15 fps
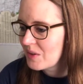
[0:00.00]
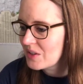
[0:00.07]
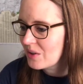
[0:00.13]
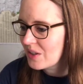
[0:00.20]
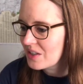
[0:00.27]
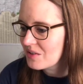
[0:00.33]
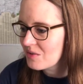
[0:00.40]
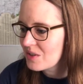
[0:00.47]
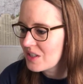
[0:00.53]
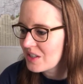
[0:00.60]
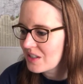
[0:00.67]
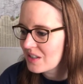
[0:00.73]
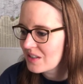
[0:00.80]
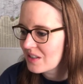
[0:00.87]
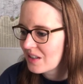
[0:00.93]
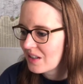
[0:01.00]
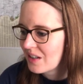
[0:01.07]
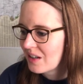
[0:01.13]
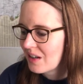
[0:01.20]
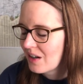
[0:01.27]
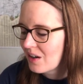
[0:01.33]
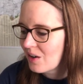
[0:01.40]
so she says,
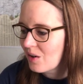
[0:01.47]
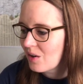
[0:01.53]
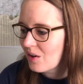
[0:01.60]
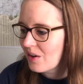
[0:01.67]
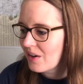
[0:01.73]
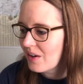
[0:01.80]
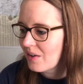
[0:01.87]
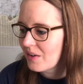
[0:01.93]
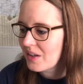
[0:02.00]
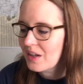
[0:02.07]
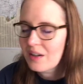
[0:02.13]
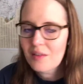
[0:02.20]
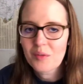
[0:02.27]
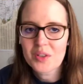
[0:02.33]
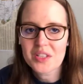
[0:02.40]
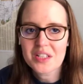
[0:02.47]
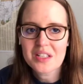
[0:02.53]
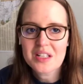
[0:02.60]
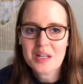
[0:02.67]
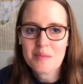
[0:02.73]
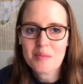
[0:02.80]
like, one thing to keep in